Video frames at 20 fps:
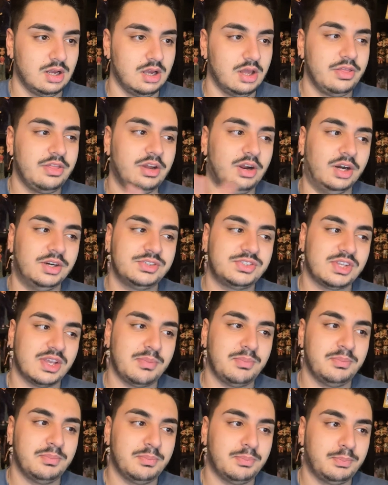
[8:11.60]
there are
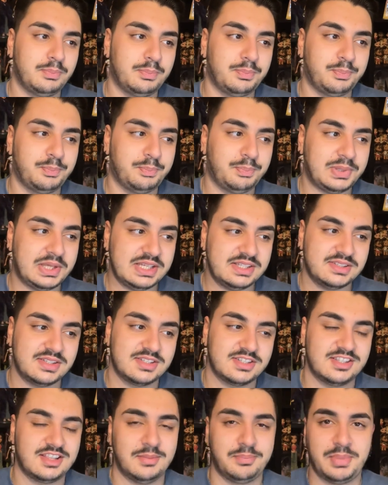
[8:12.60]
some
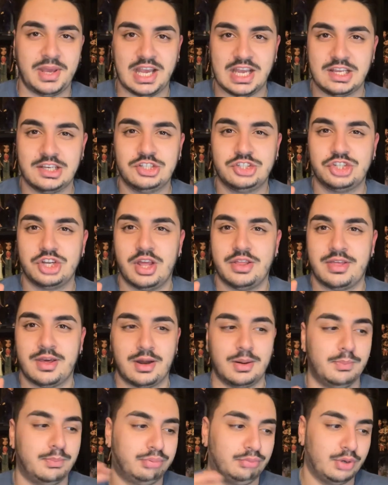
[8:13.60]
pieces of the page that
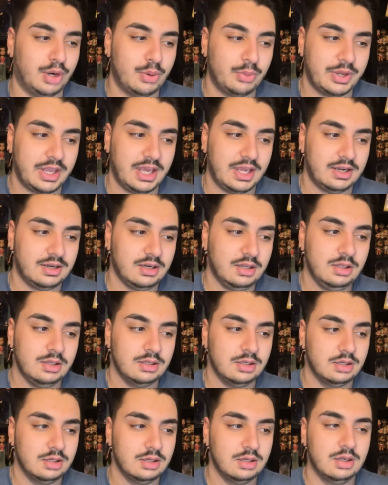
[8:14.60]
are broken,
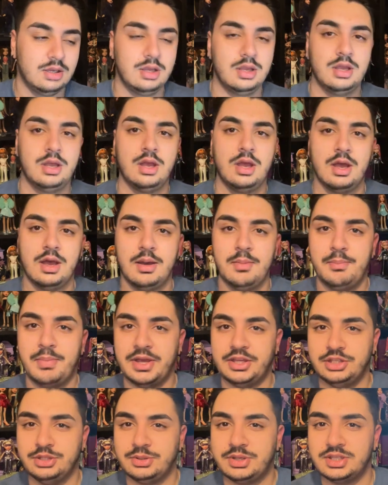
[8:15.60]

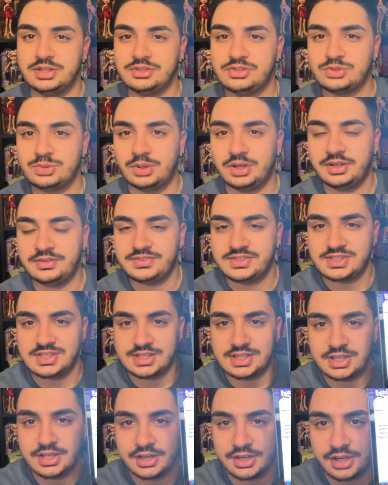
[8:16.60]
but you can sort of
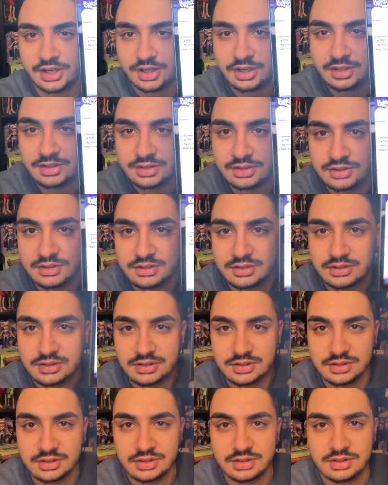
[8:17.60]
see here.
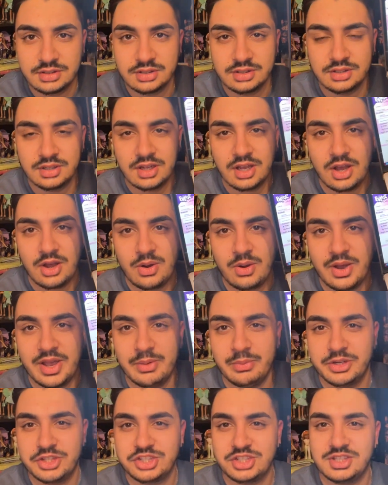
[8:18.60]
Oh, I
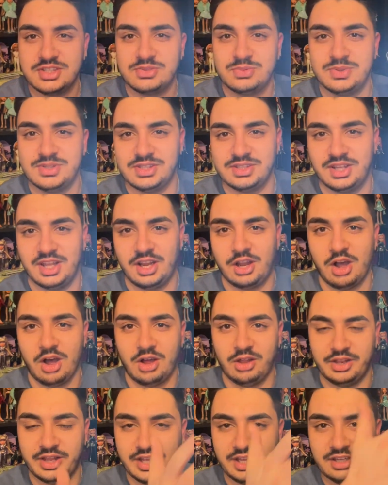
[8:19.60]
wish this wasn't like
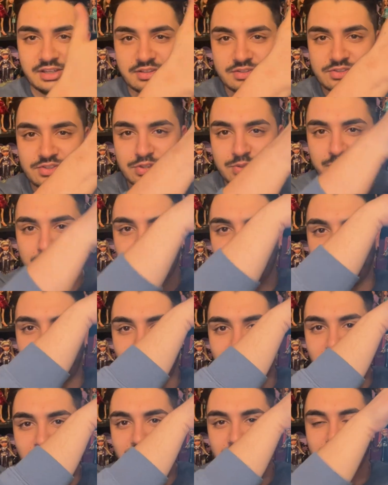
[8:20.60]
all like super
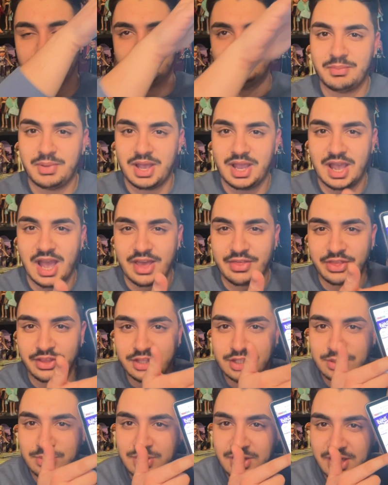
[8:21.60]
bright, but I
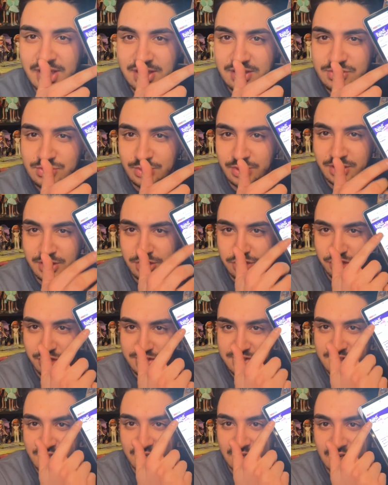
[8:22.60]
think you can get sort of the
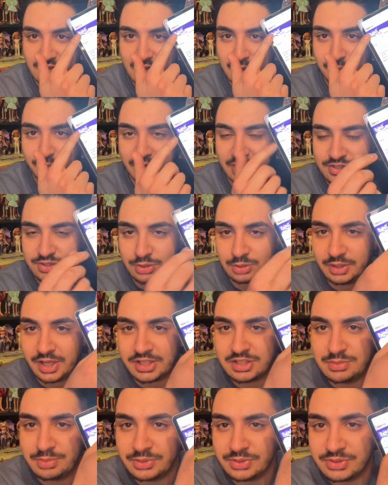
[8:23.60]
gist. Like it had Bratz
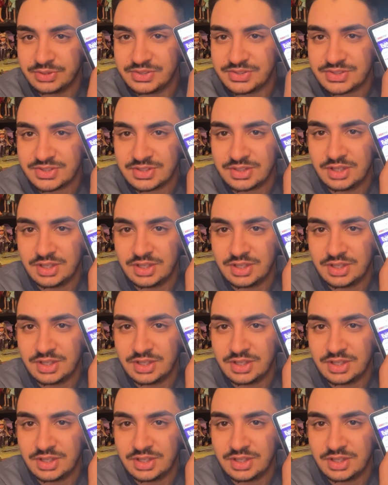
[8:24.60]
Collectibles